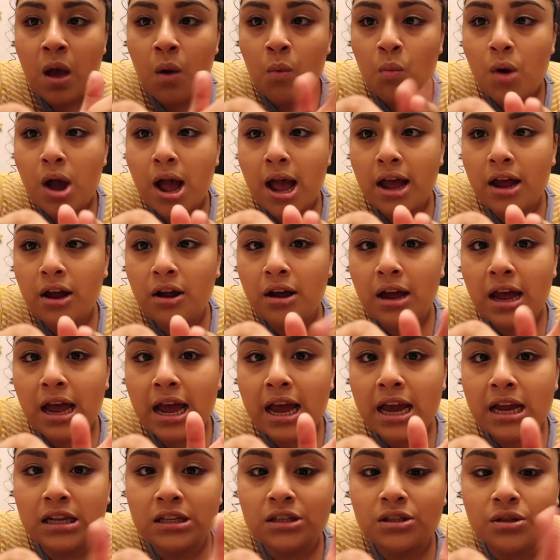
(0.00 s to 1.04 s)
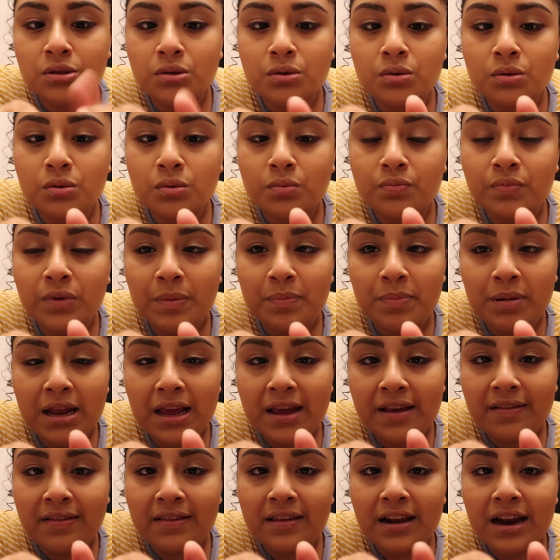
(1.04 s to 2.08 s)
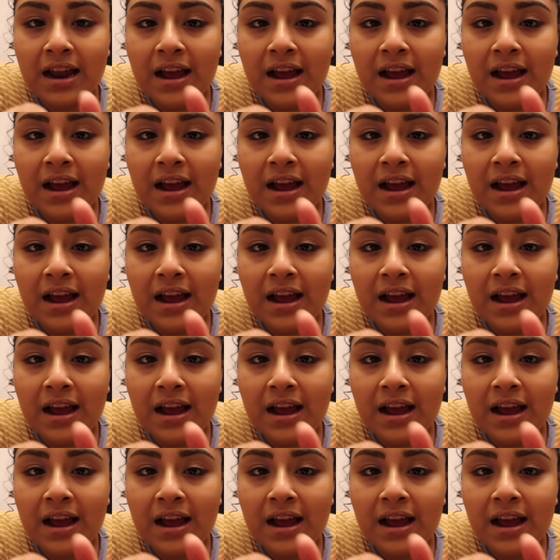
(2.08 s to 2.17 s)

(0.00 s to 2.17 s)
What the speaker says: while I do replace it